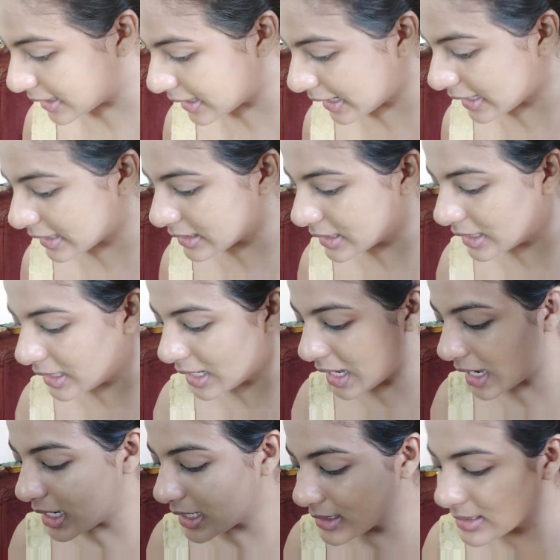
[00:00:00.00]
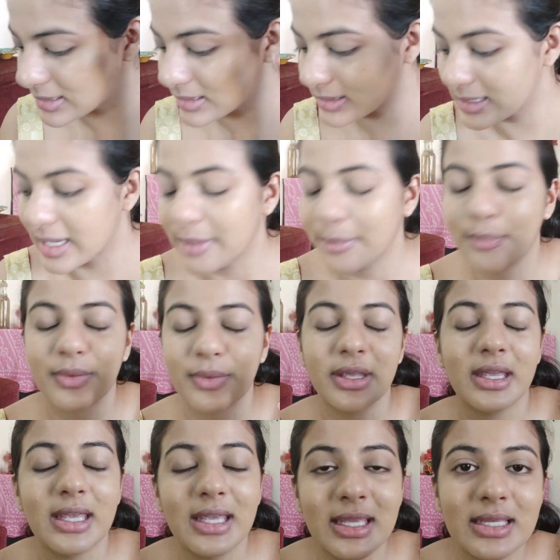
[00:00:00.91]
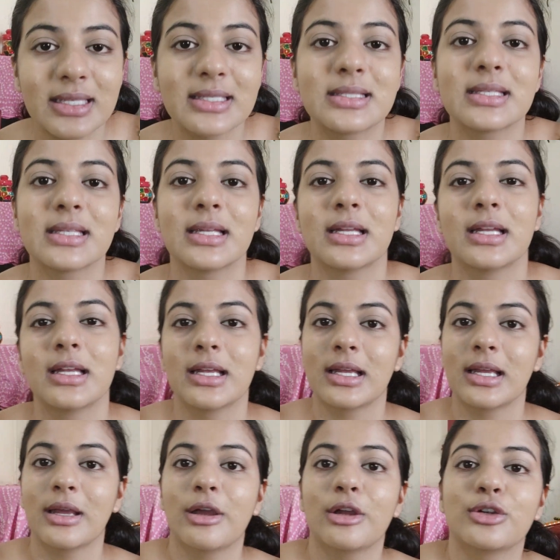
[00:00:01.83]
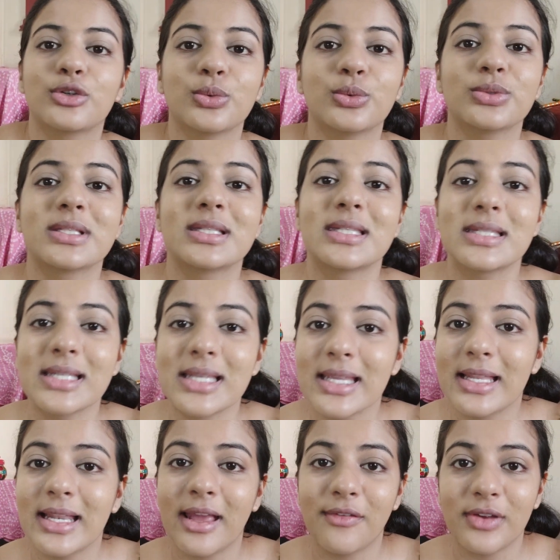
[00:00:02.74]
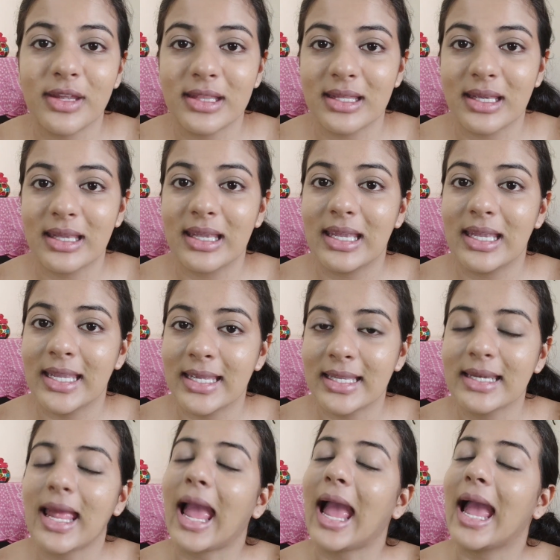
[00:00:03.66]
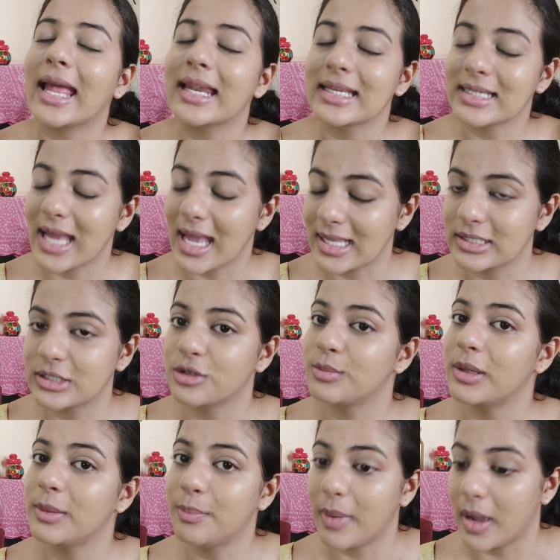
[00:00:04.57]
again, the last step is to seal everything in, and it has to be